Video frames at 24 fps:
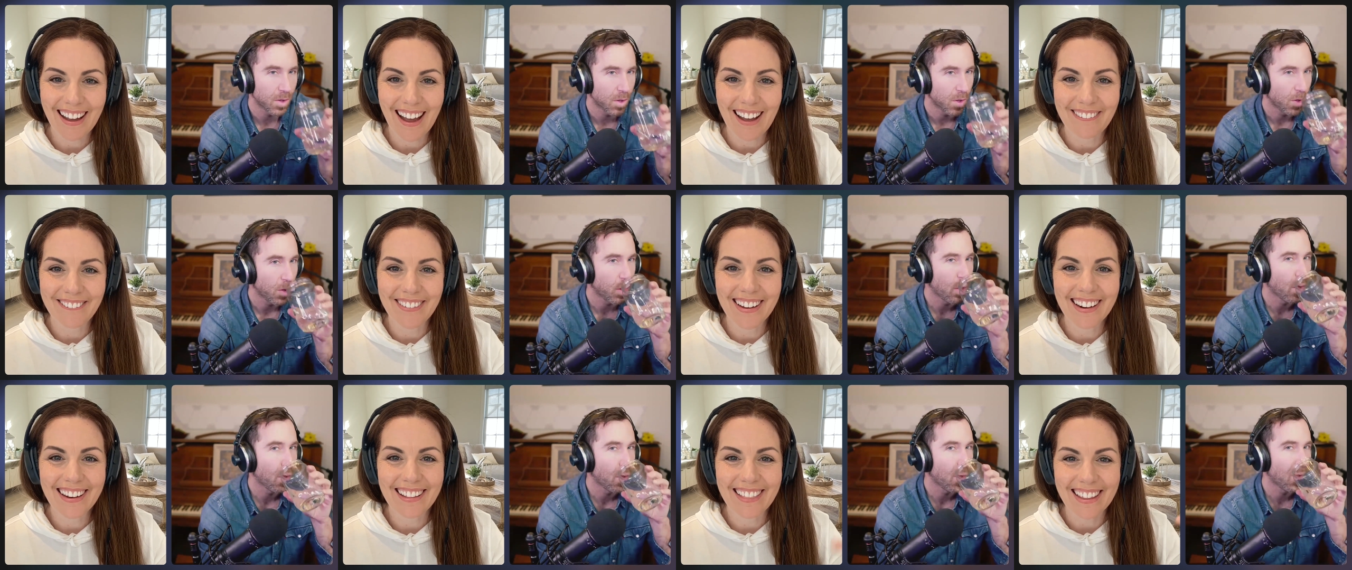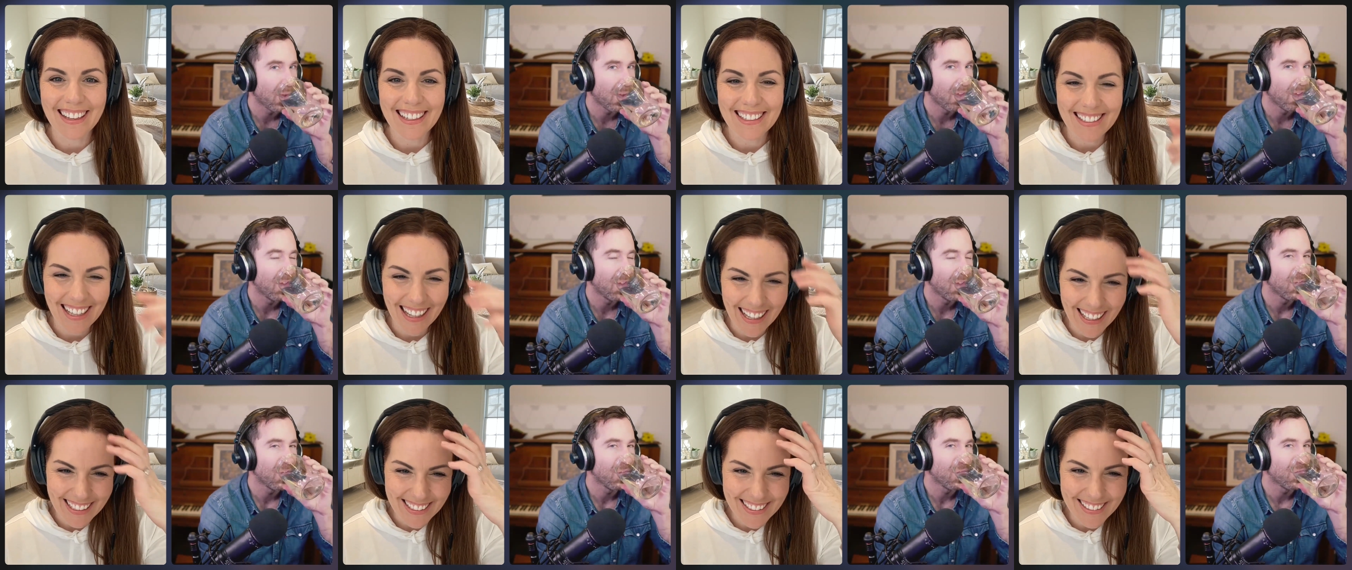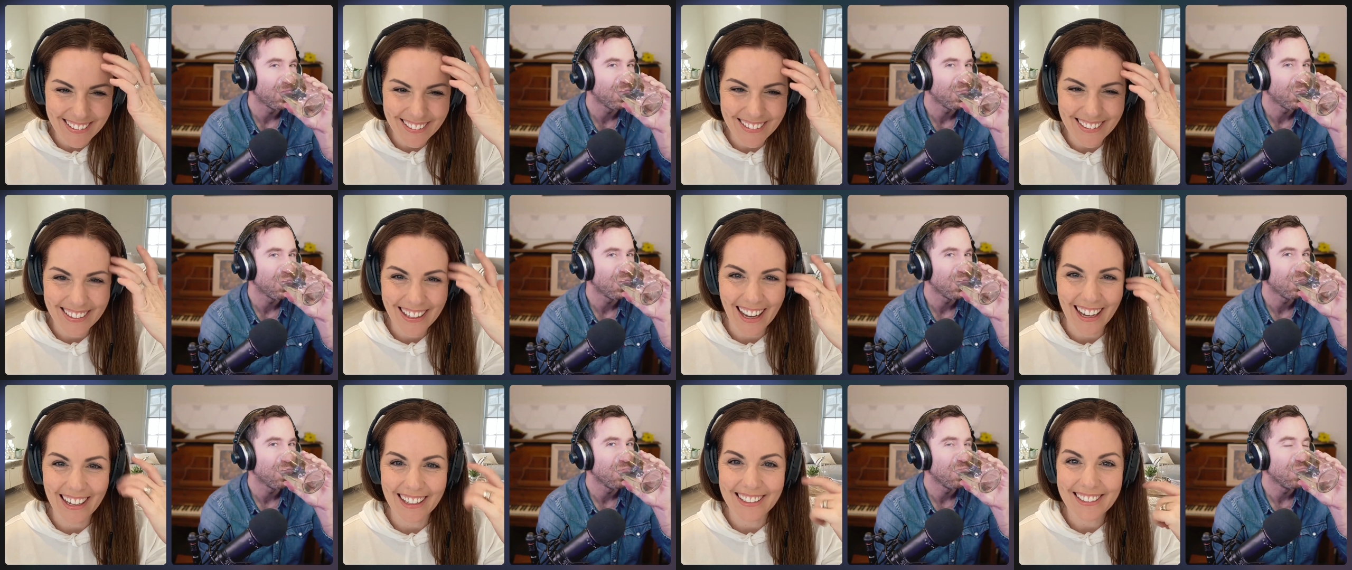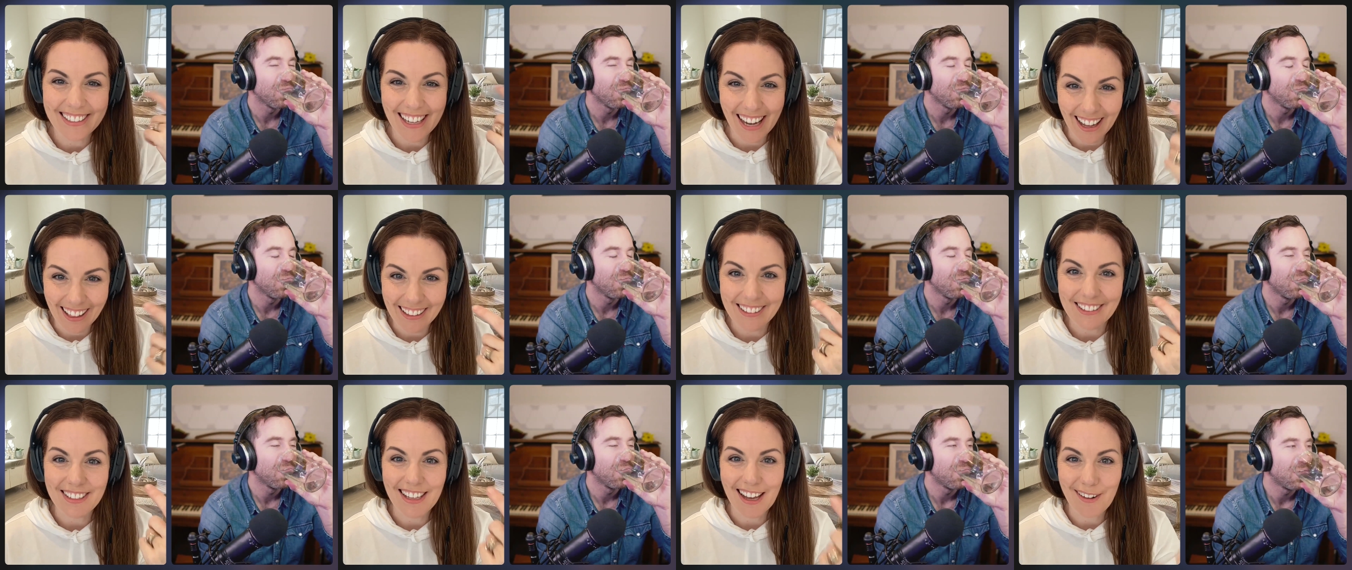Speaker 1: And one of the things I like to do to kind of
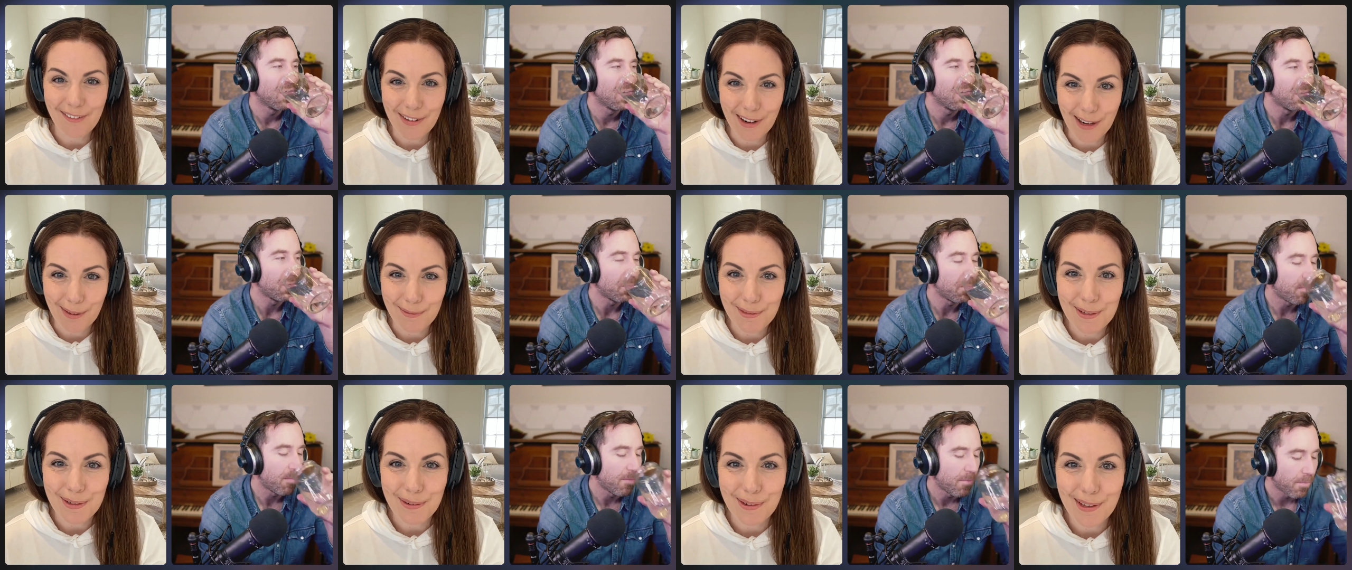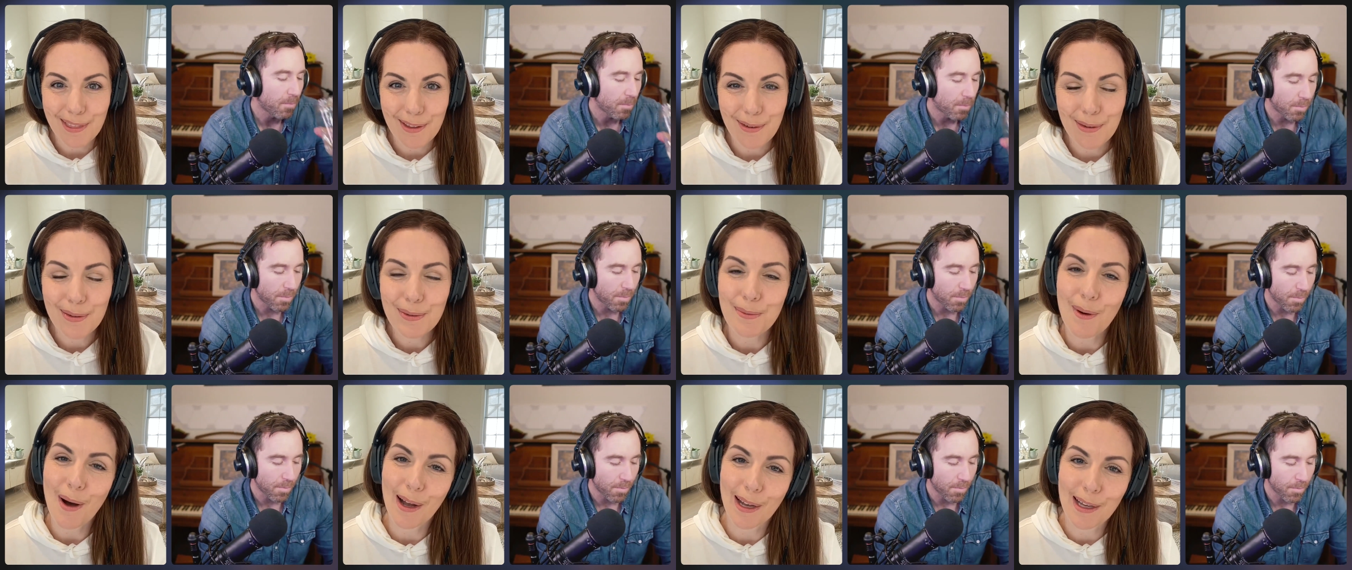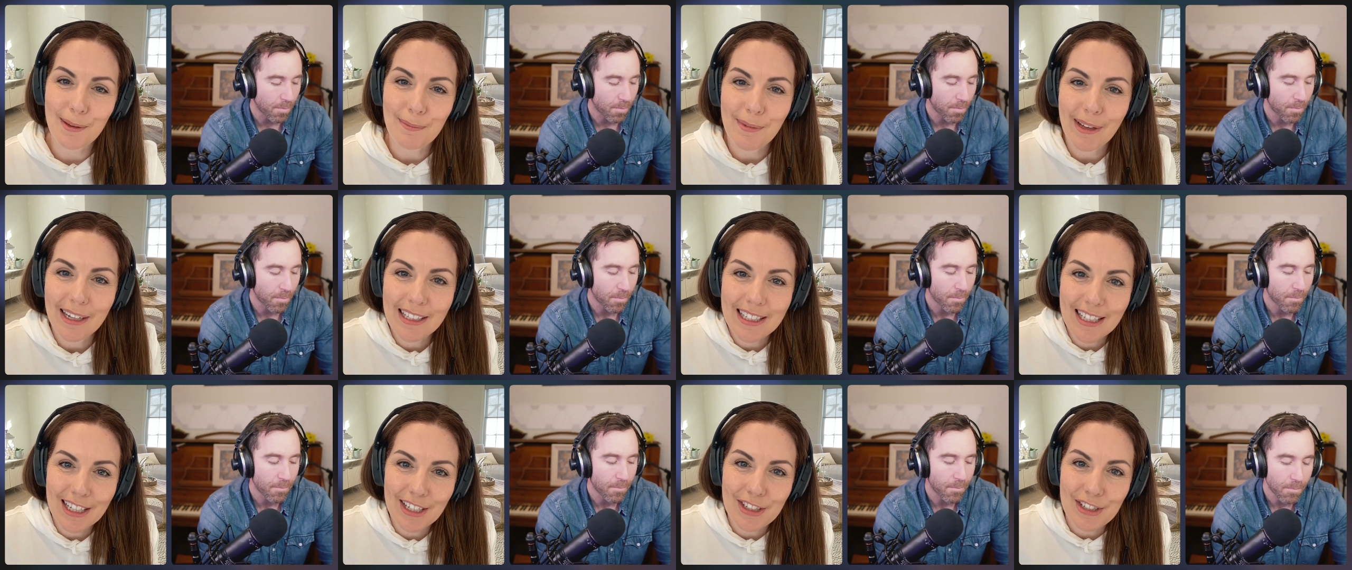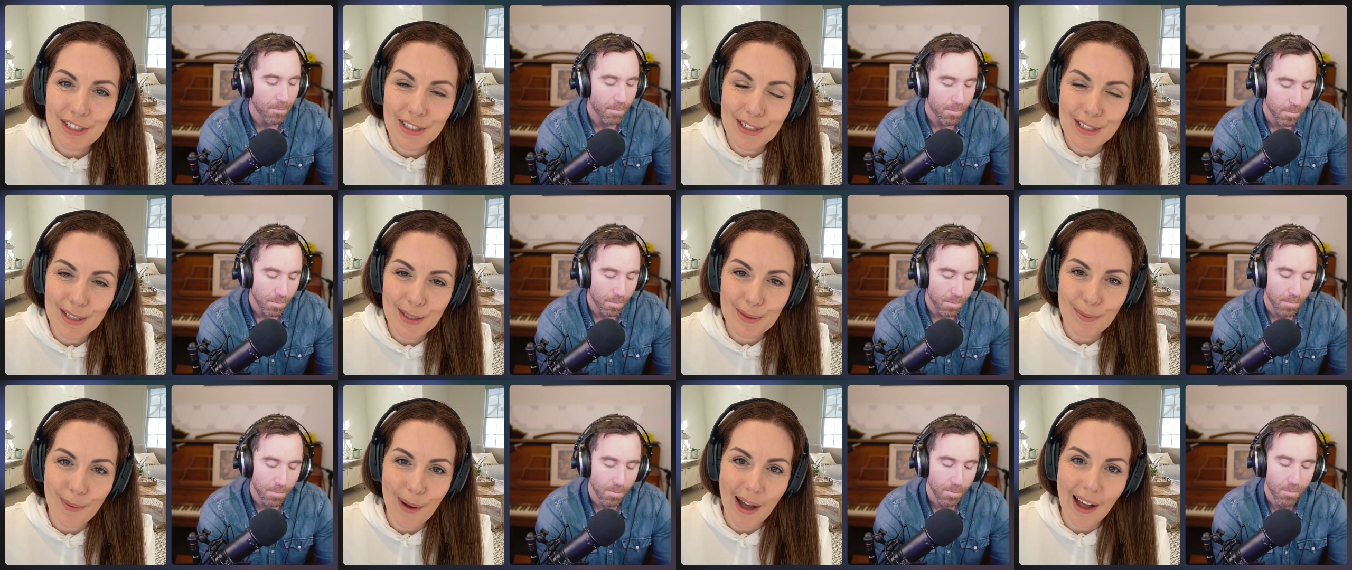challenge that when I'm doing those walking meditations
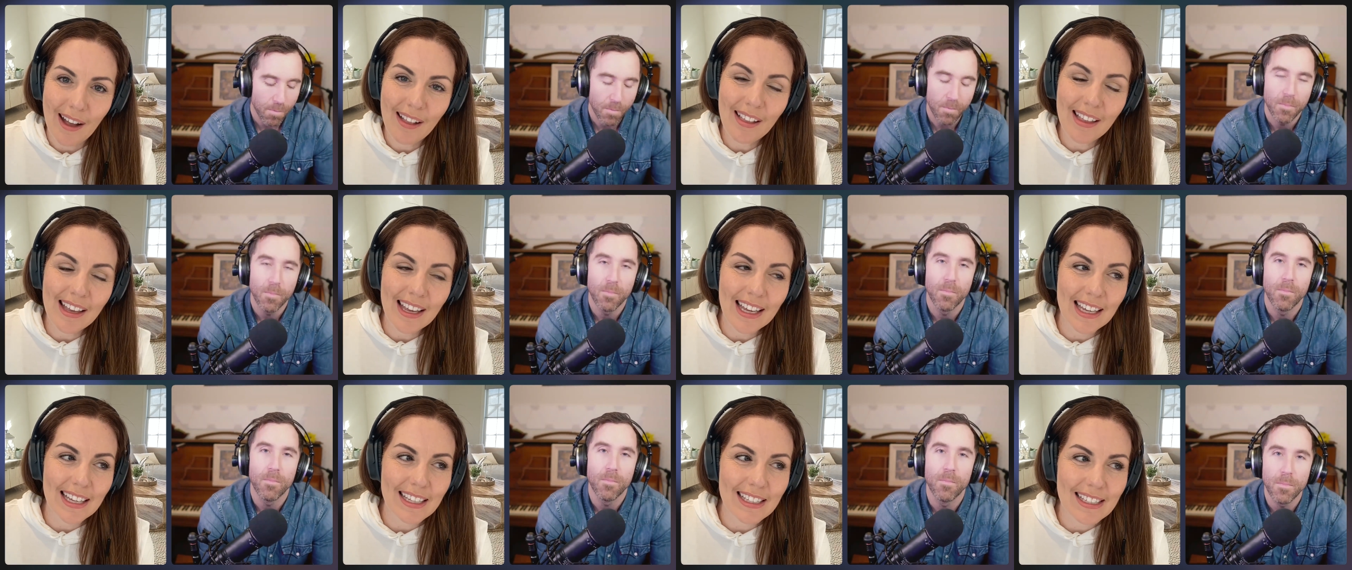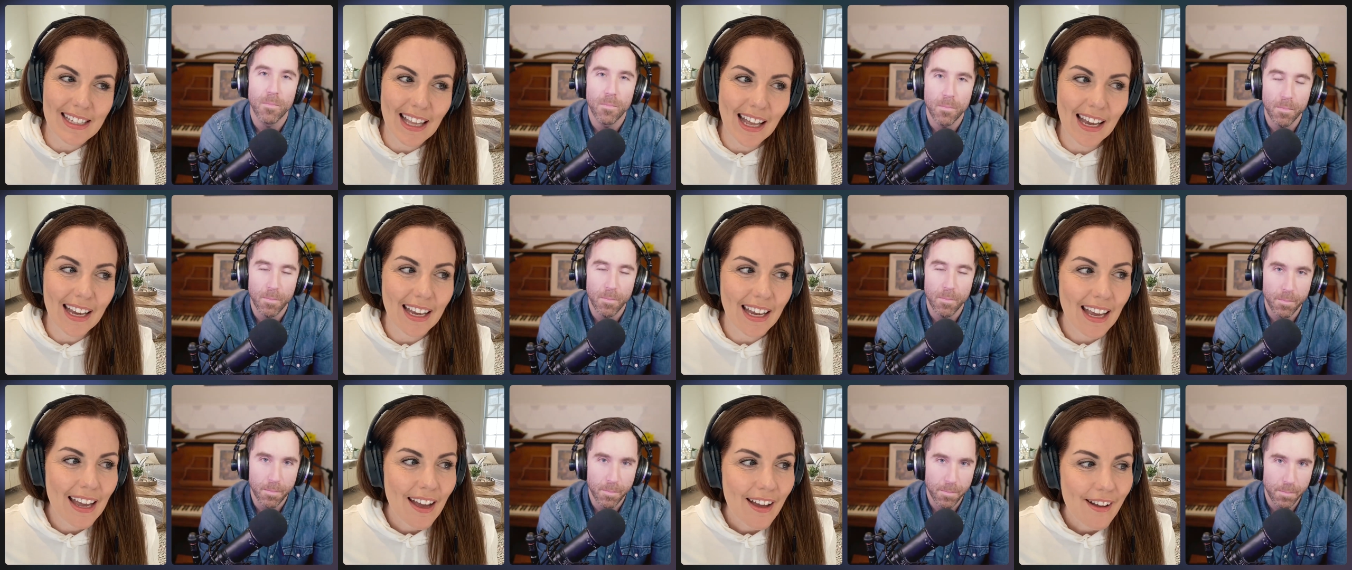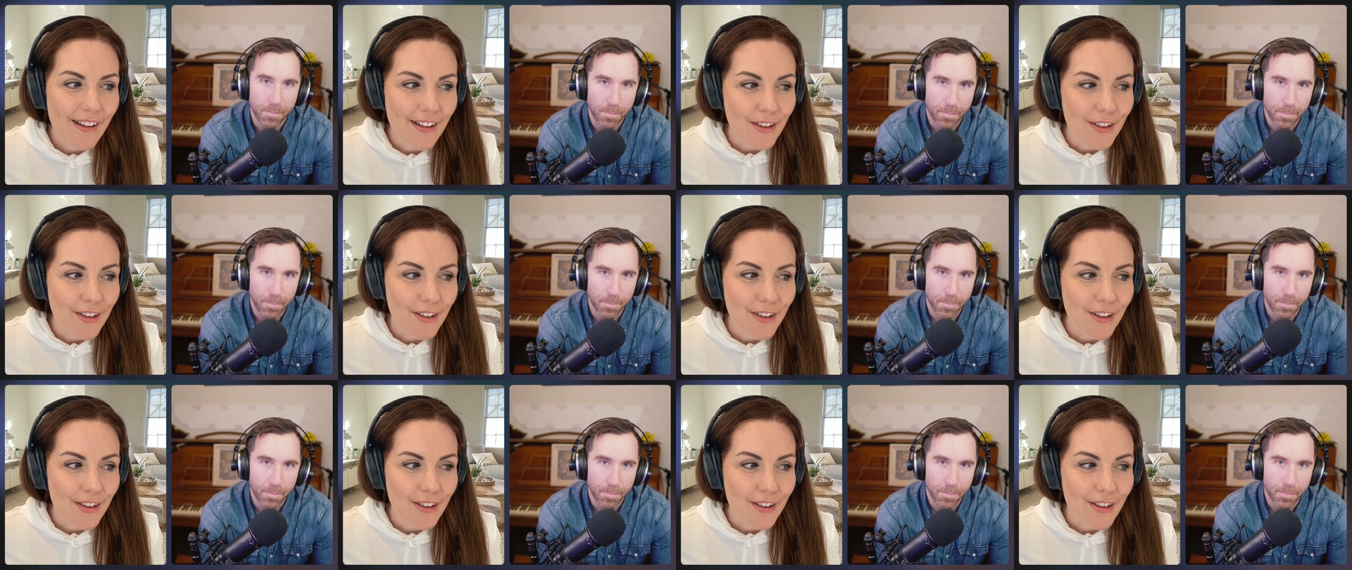as well is like